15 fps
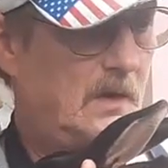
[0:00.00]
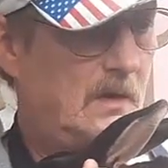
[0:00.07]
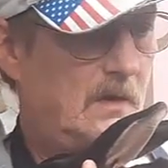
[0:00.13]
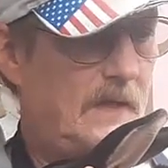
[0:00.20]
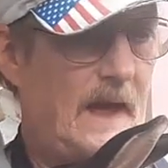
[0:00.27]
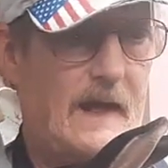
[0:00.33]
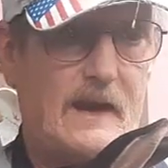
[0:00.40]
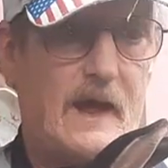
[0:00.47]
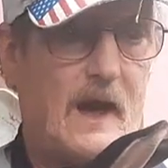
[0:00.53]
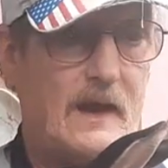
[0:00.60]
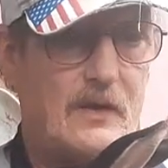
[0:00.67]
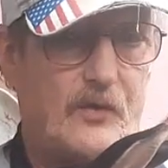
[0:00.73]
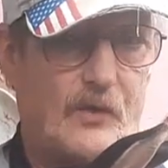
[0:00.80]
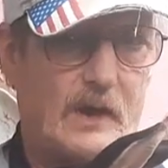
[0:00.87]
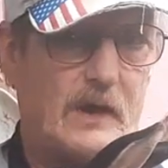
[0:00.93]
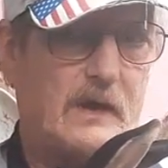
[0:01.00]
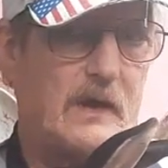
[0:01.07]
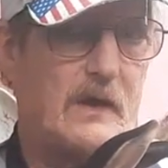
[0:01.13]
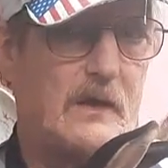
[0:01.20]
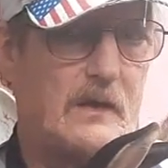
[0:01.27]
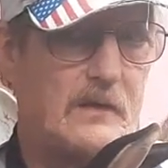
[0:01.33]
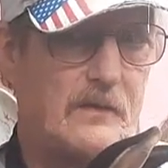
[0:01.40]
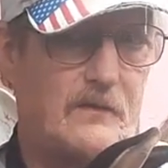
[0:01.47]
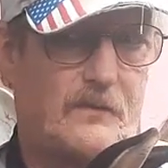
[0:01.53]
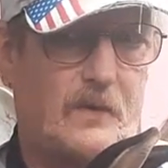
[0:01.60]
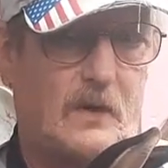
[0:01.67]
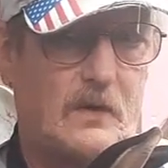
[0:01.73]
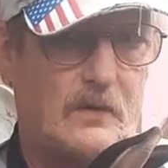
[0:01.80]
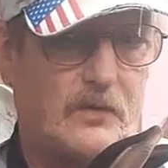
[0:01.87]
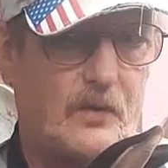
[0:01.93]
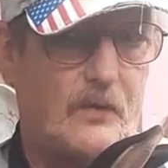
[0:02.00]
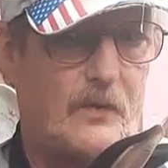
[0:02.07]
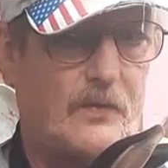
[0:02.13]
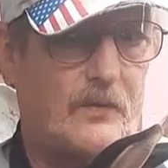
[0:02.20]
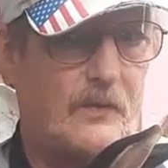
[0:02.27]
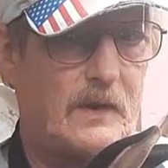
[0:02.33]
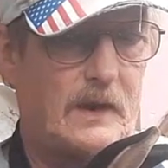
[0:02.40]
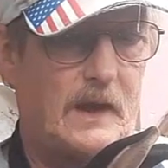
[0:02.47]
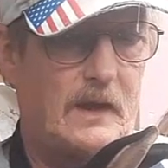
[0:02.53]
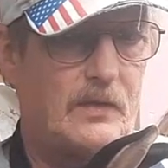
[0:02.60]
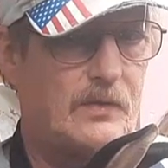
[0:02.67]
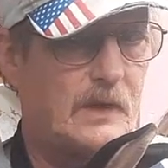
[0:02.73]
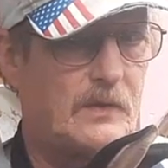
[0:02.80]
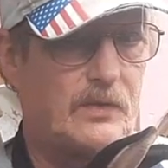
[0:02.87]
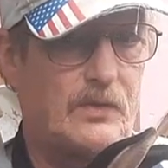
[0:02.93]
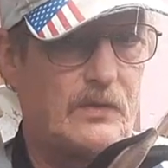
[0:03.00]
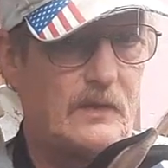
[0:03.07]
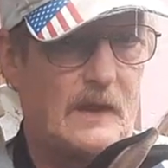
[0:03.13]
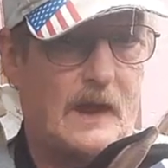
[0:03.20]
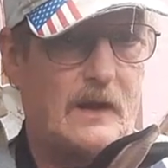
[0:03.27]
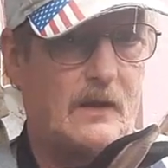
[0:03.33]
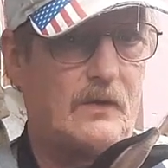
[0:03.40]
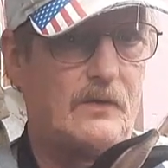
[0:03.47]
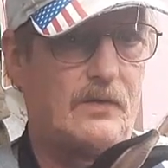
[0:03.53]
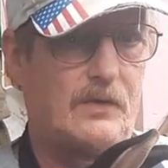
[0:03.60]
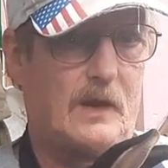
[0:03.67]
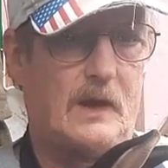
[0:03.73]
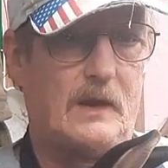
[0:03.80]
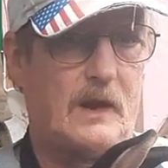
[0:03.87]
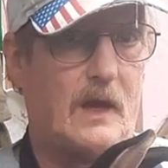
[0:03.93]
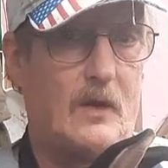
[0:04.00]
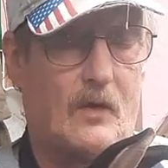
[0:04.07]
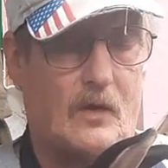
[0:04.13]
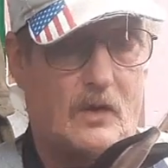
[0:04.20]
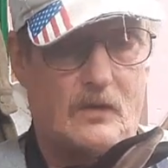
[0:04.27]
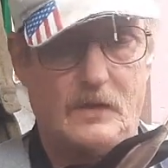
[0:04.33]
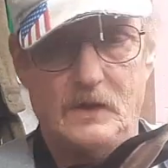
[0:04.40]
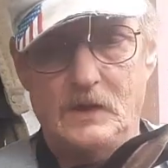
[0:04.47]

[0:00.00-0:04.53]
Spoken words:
that not drinking for 2 or 3 days, that's not a good sign at all.